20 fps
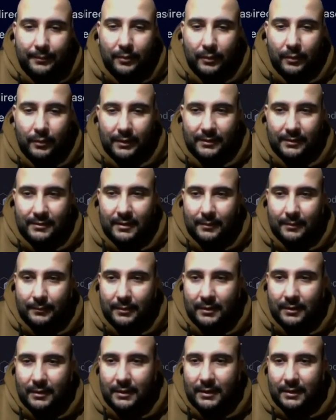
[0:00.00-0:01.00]
For
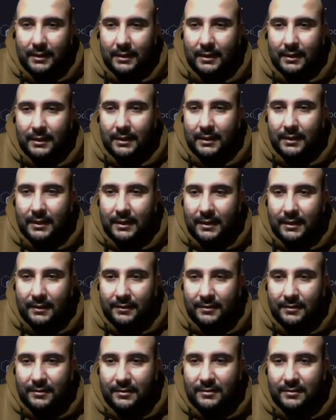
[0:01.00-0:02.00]
example, here,
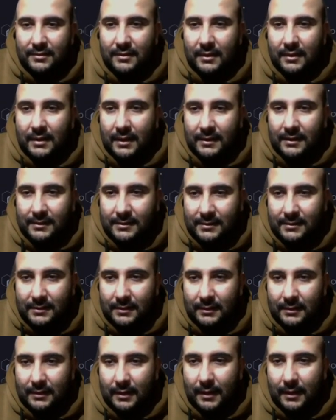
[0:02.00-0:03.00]
this is the Nuxt
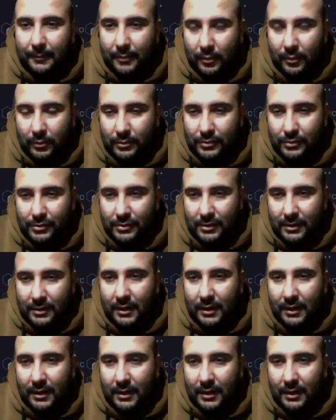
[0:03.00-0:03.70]
approach.